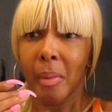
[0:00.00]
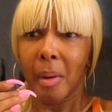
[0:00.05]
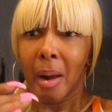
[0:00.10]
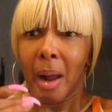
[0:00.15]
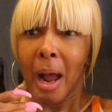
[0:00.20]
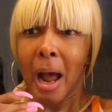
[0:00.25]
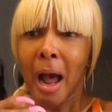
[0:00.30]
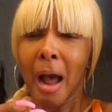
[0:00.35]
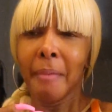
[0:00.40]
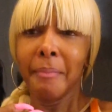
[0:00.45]

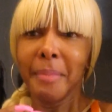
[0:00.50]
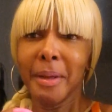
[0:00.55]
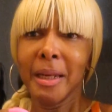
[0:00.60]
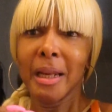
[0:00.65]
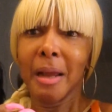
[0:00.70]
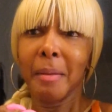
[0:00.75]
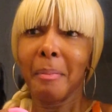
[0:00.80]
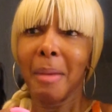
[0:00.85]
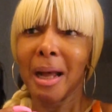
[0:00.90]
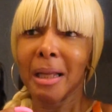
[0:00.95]
how
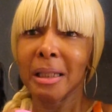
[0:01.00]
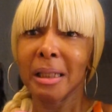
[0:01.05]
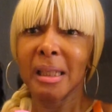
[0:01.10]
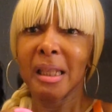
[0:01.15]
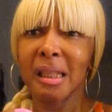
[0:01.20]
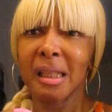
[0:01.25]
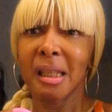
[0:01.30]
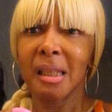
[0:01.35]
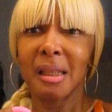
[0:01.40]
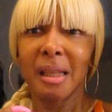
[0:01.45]
many of my
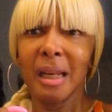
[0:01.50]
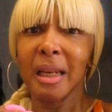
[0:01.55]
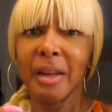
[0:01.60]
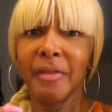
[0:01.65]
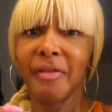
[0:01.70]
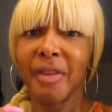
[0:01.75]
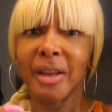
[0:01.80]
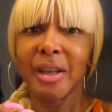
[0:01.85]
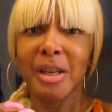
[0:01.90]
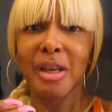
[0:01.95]
sisters didn't
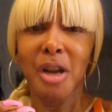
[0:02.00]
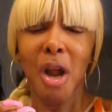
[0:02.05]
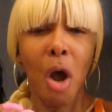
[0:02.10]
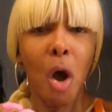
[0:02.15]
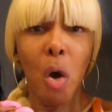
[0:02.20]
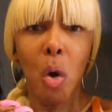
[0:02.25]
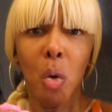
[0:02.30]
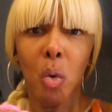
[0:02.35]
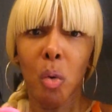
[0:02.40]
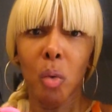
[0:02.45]
even
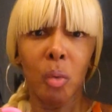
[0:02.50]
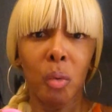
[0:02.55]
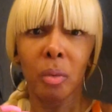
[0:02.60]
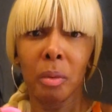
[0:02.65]
know